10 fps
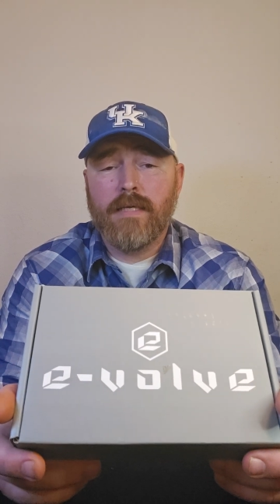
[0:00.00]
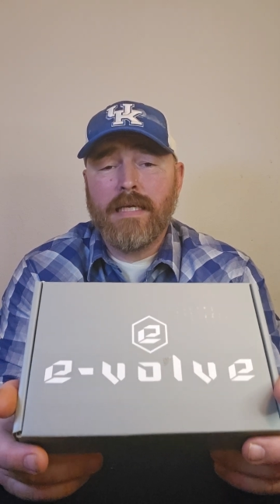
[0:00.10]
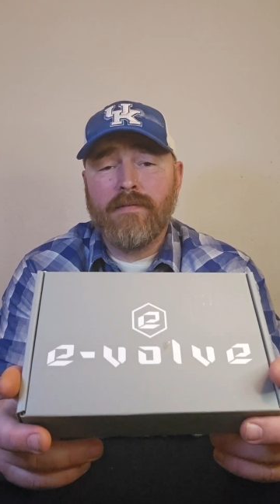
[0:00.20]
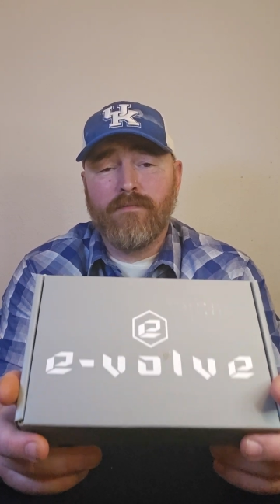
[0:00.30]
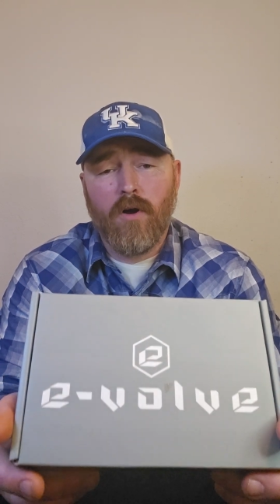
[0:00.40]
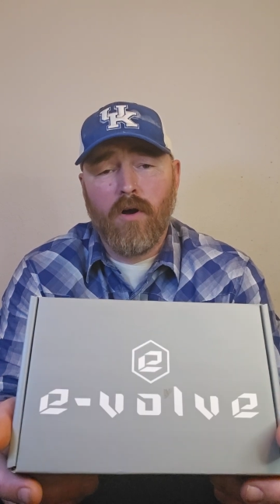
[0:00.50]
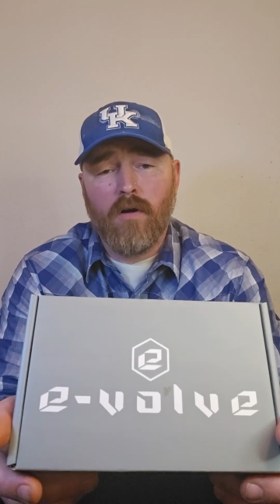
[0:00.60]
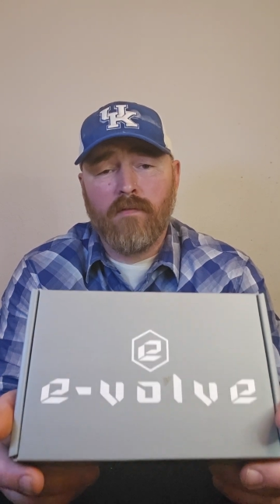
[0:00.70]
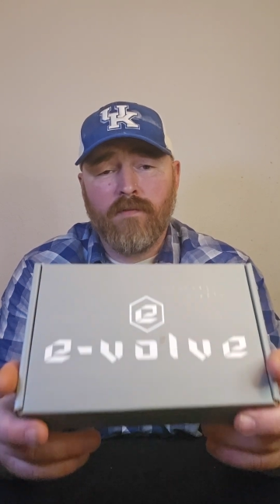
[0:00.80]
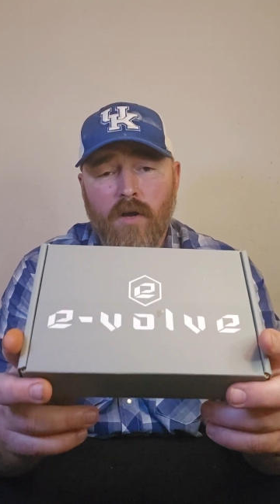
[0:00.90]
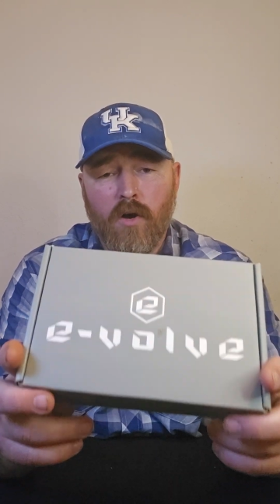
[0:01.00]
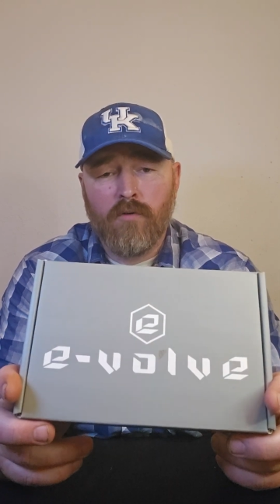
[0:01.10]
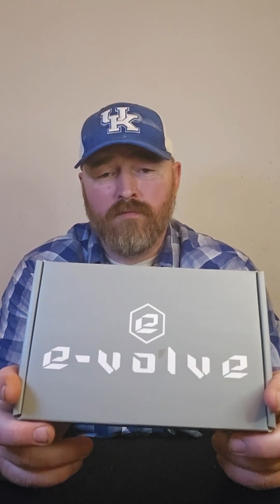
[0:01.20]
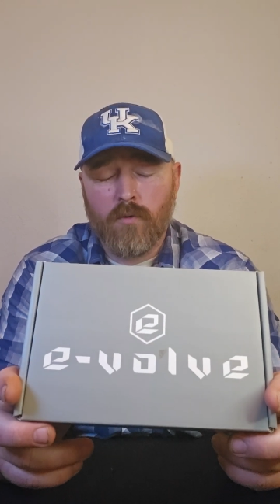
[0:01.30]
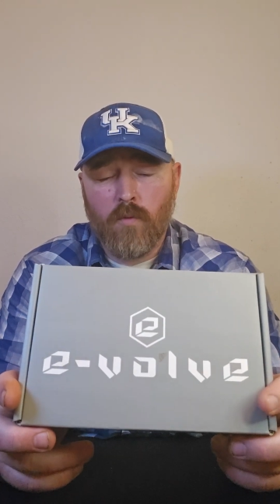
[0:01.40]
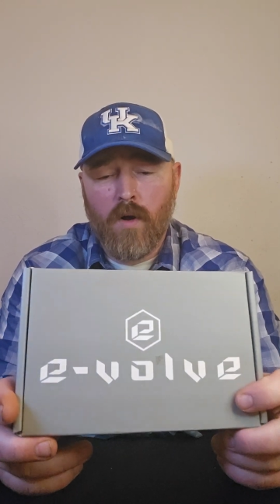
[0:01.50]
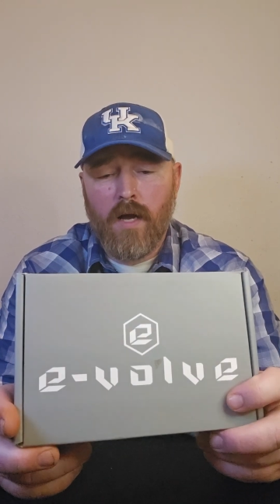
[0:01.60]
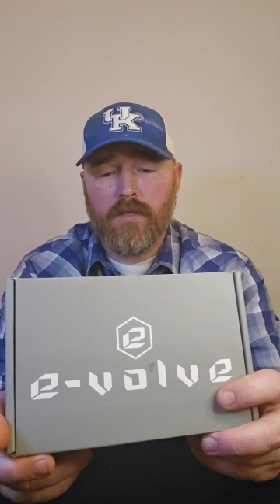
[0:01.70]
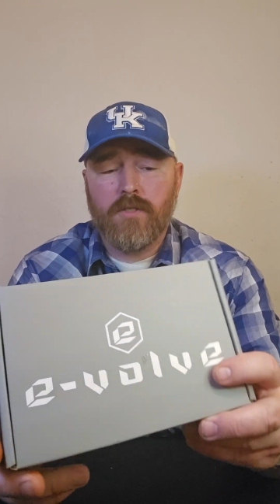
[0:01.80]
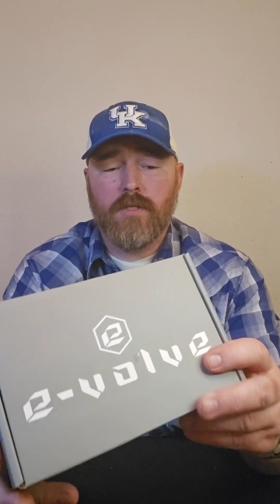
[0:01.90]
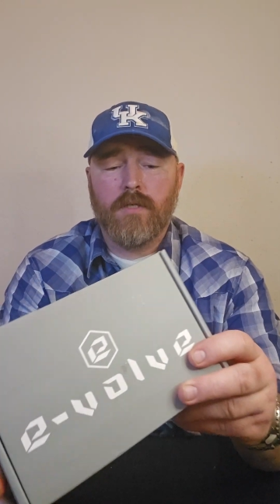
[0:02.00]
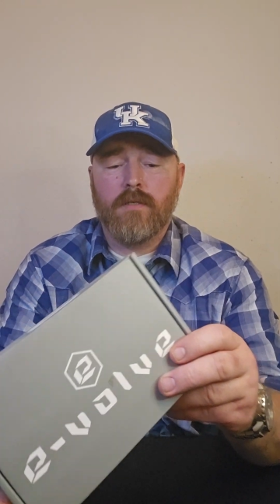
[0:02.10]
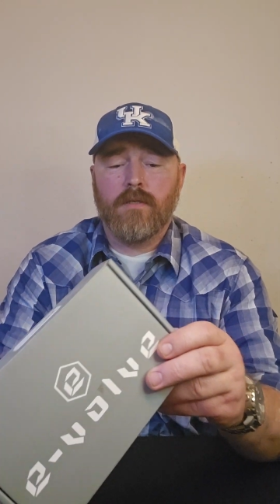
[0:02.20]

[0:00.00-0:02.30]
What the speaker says: E-valve Overwatch.